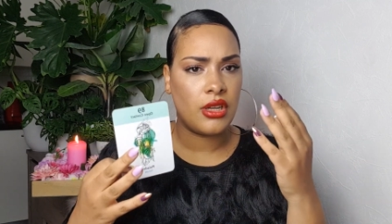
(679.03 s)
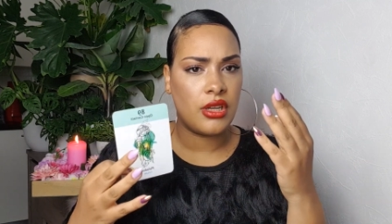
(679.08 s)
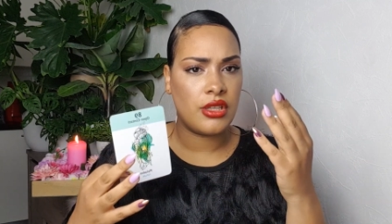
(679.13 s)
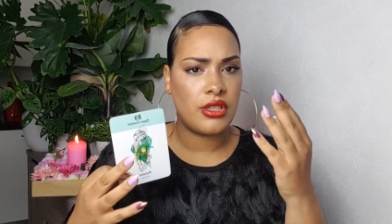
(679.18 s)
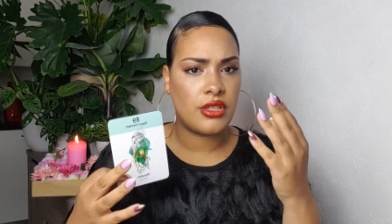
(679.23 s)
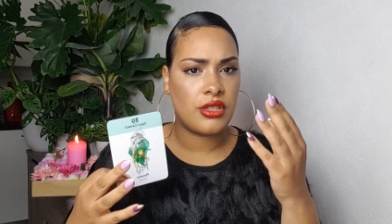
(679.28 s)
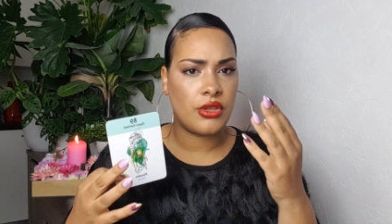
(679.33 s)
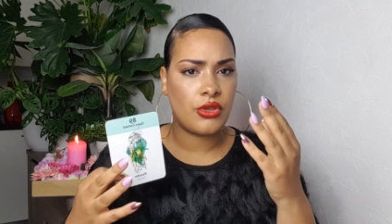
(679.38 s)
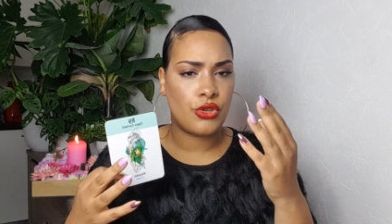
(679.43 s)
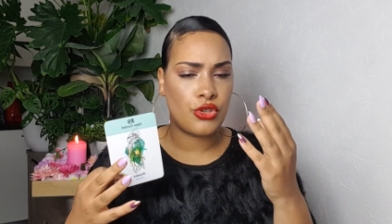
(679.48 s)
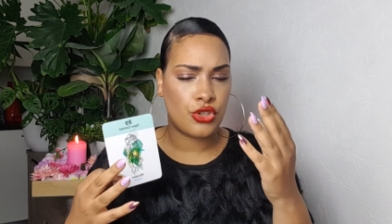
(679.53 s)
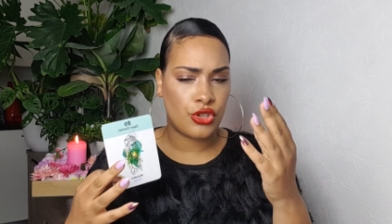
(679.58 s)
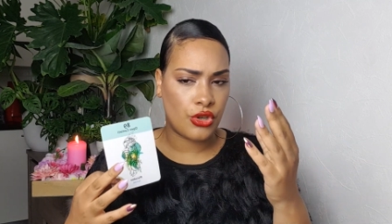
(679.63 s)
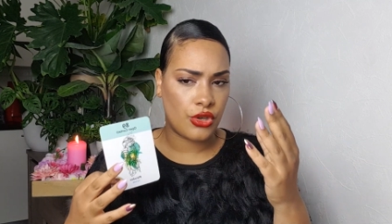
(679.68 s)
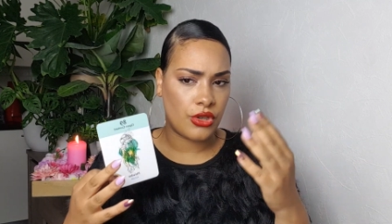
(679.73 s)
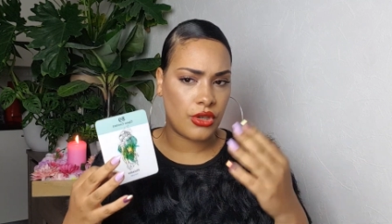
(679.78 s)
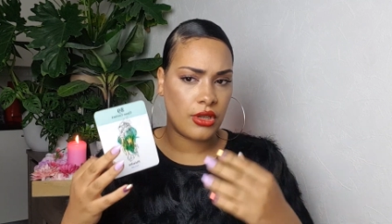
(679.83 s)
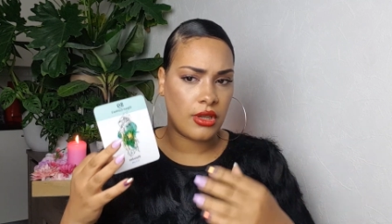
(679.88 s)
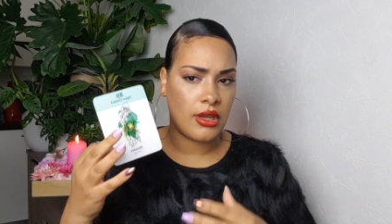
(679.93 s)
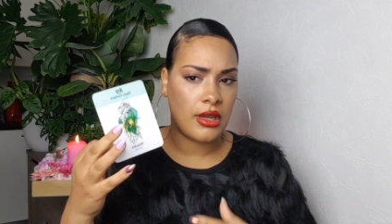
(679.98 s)
a
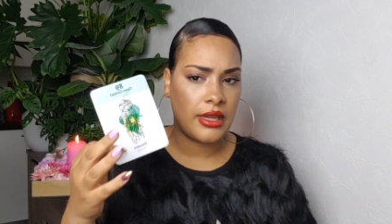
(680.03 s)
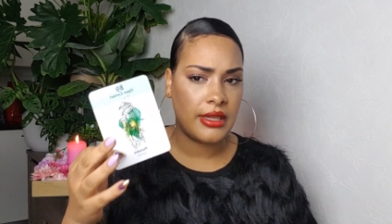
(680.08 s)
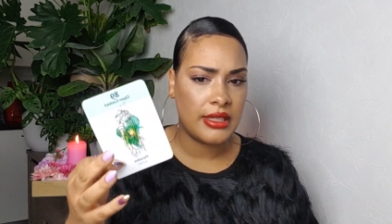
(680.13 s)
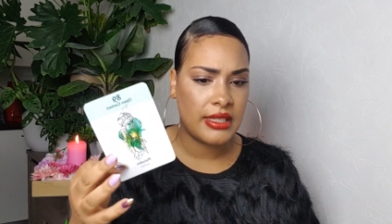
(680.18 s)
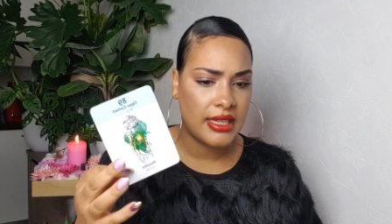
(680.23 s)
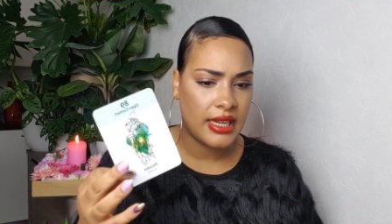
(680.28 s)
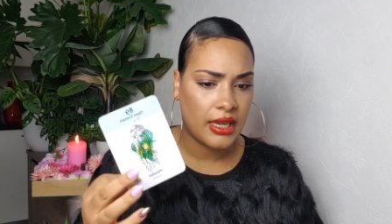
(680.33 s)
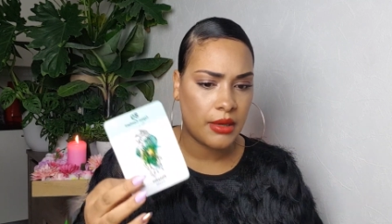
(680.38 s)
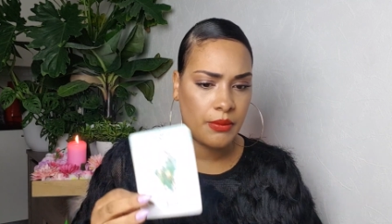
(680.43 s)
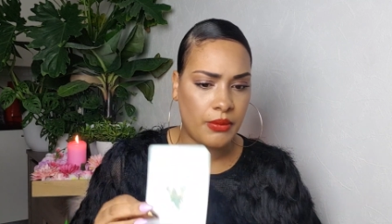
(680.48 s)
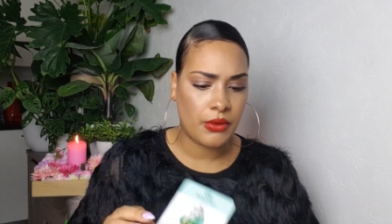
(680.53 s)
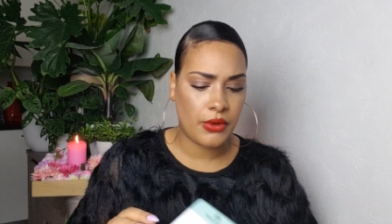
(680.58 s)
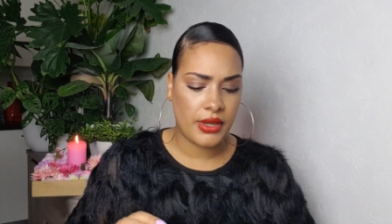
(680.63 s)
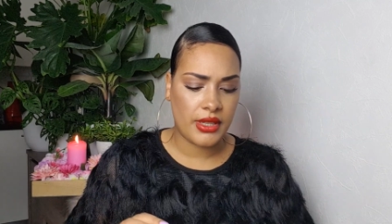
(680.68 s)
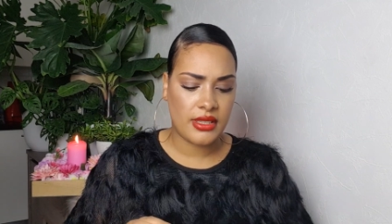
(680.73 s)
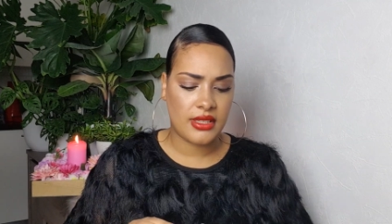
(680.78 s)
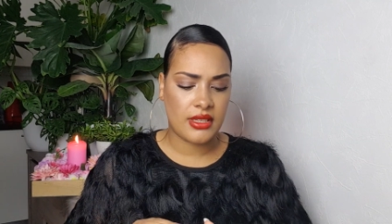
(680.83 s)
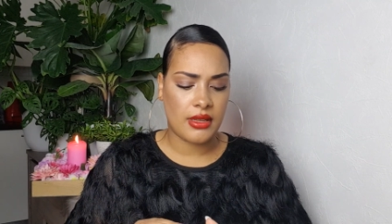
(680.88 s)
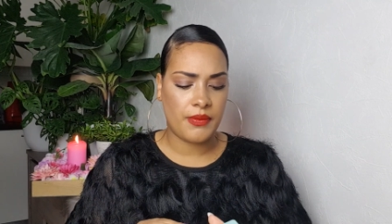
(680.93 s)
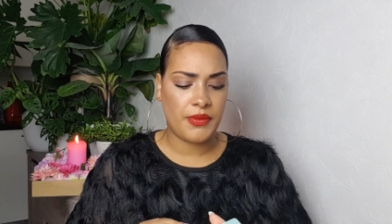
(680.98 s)
certain contact
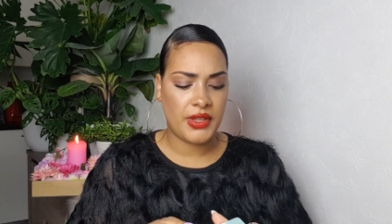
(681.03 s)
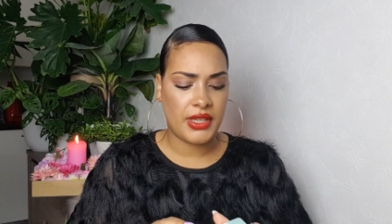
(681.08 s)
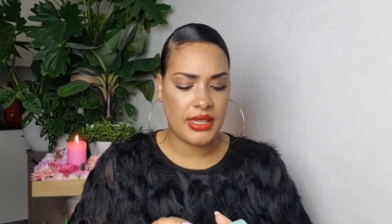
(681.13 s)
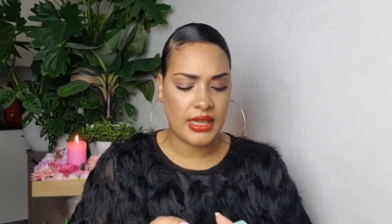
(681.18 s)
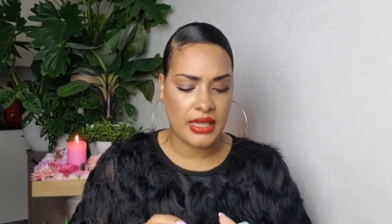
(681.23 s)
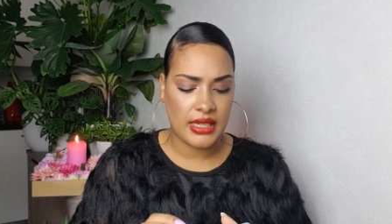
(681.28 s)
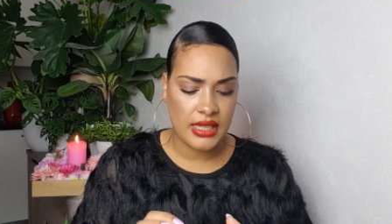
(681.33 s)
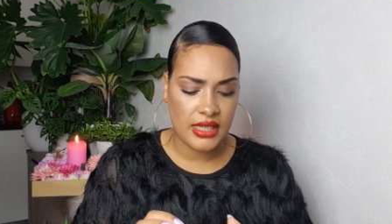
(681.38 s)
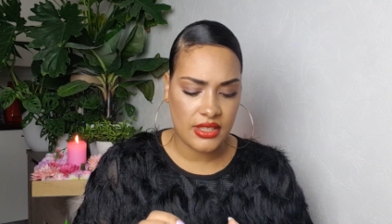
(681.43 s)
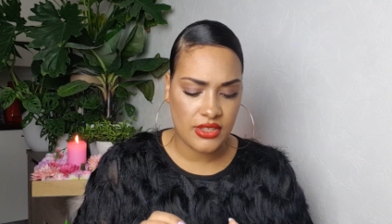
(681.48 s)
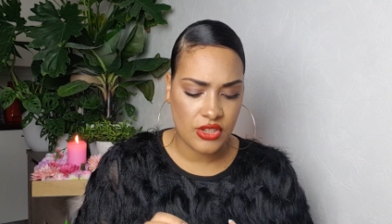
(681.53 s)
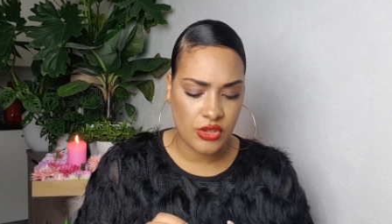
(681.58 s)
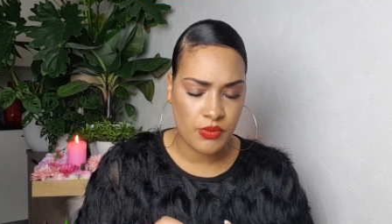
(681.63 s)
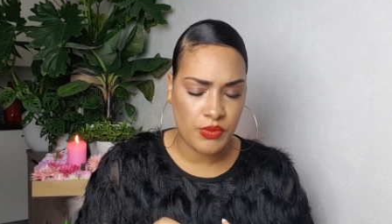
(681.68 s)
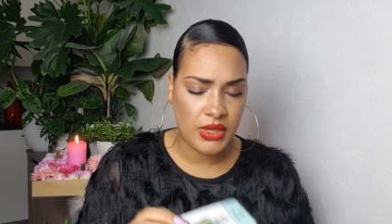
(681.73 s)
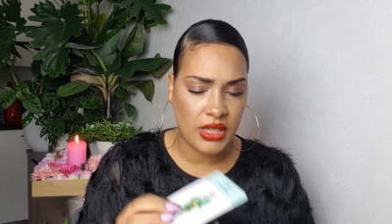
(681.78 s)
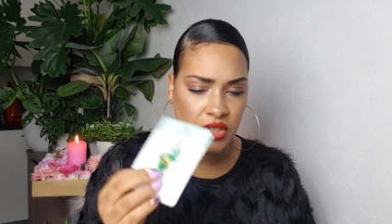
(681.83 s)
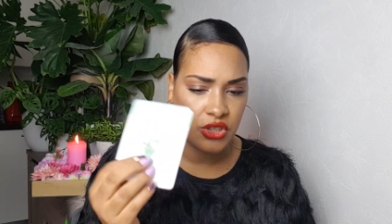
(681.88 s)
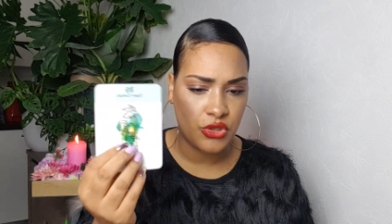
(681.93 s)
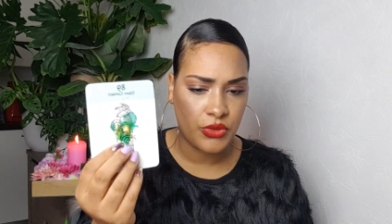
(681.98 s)
point, something that needs to
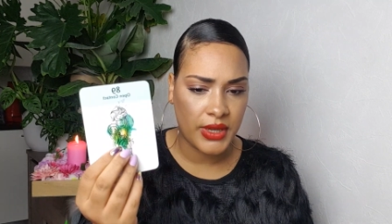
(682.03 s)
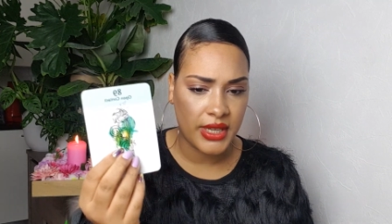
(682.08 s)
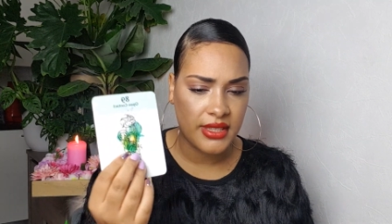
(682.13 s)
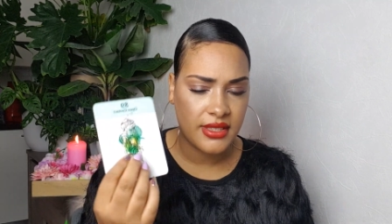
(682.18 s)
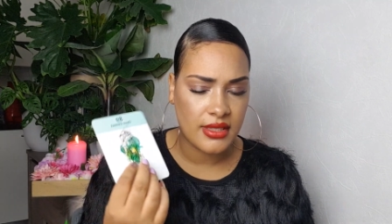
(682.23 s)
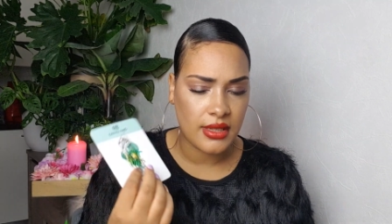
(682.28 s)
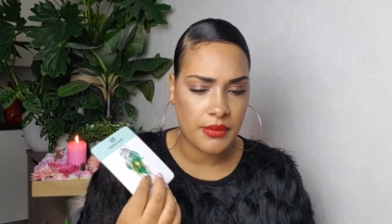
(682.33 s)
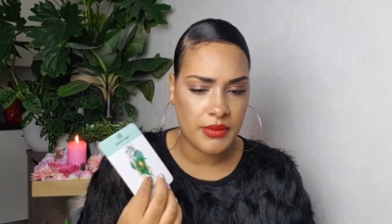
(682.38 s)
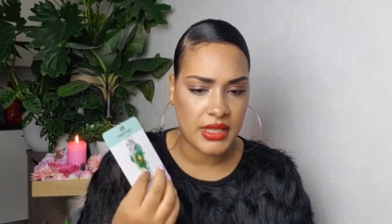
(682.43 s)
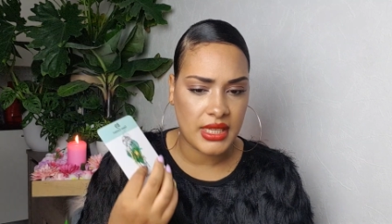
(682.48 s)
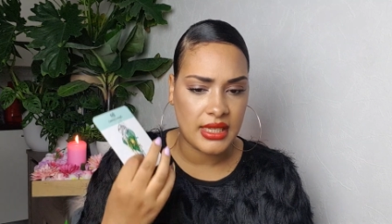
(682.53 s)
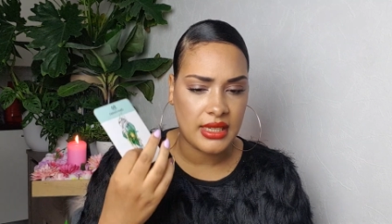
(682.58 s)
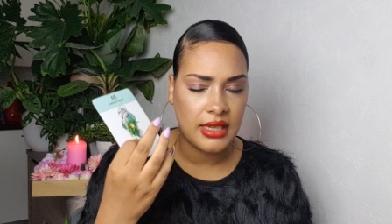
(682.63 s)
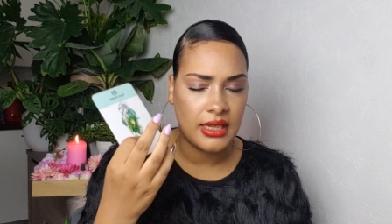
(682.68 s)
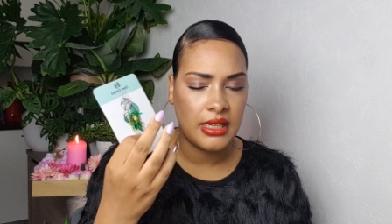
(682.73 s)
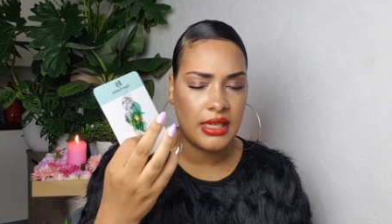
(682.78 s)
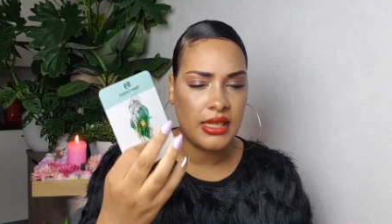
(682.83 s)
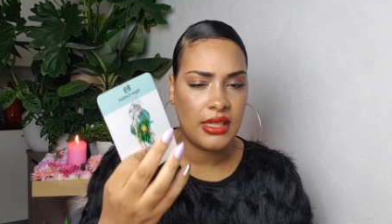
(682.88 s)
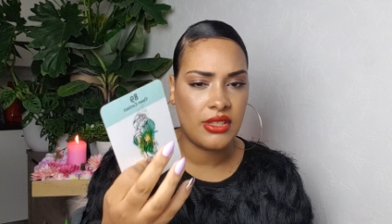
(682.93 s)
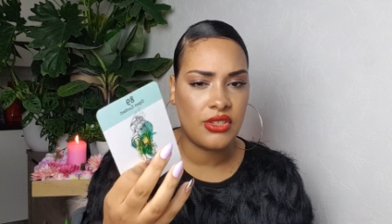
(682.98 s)
be addressed, something
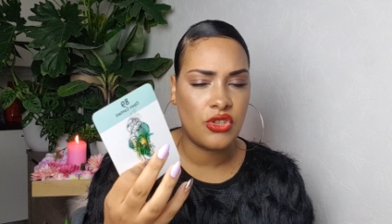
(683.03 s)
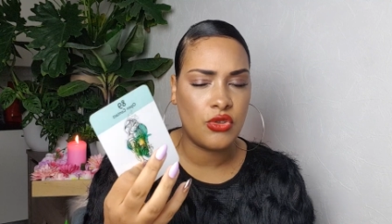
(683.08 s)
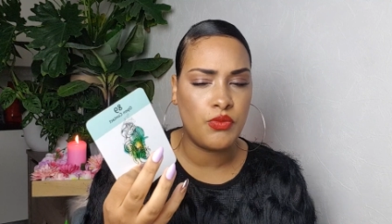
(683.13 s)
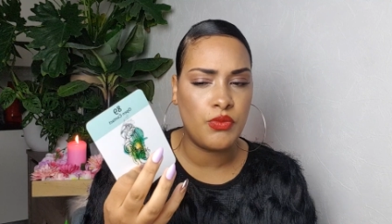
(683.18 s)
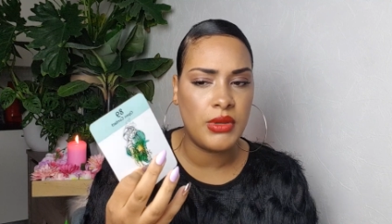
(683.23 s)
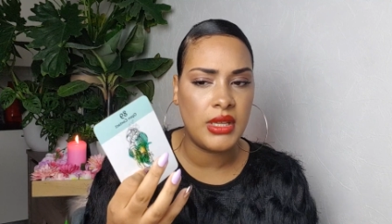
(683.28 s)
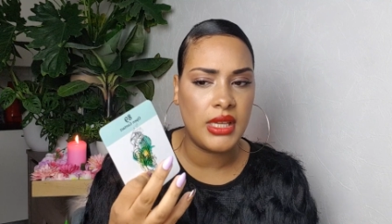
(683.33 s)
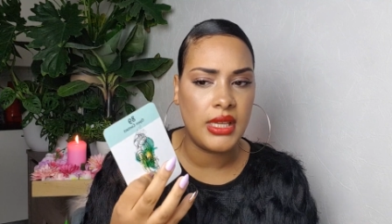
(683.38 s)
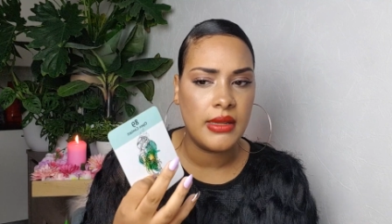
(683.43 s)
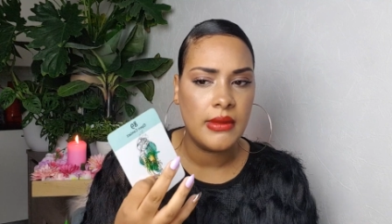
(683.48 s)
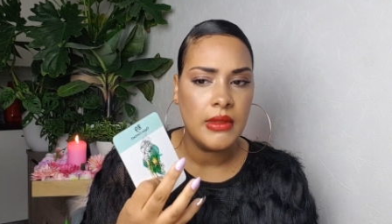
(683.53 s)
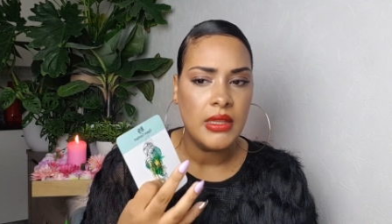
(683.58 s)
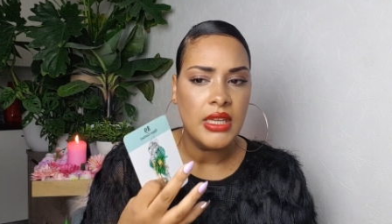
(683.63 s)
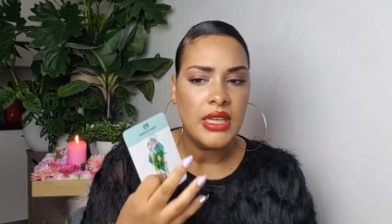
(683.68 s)
that needs to be